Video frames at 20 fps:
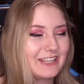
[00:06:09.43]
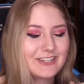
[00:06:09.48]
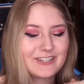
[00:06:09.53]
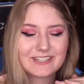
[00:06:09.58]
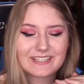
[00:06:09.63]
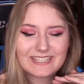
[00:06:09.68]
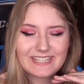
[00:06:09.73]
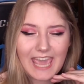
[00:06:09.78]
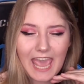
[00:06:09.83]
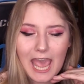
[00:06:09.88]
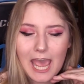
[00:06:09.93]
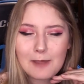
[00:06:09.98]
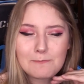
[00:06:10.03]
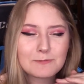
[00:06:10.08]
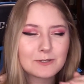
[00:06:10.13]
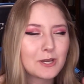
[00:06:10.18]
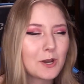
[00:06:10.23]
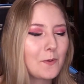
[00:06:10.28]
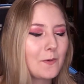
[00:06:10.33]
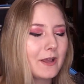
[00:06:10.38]
They just
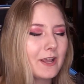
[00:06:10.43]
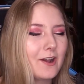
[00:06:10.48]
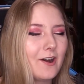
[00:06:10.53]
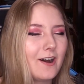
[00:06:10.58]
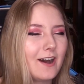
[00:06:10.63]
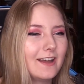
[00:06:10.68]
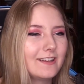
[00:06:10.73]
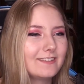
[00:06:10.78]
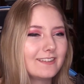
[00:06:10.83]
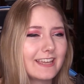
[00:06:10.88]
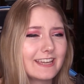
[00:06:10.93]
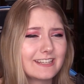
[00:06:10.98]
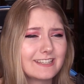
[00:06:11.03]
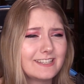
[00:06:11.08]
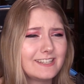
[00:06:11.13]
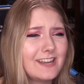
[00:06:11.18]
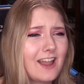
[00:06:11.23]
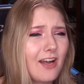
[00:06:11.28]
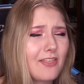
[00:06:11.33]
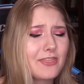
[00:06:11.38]
kept going on like
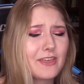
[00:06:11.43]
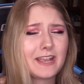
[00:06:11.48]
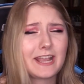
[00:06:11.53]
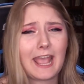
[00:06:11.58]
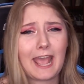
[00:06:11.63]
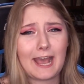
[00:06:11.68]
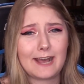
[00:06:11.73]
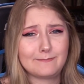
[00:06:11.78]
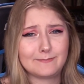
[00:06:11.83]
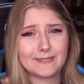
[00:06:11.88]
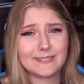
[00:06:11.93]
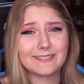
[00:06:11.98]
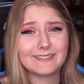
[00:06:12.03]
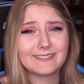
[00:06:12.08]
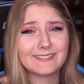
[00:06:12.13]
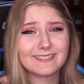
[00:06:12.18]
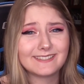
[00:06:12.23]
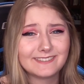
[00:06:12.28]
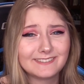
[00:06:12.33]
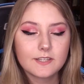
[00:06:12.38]
nothing
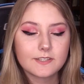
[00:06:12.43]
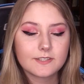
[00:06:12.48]
happened.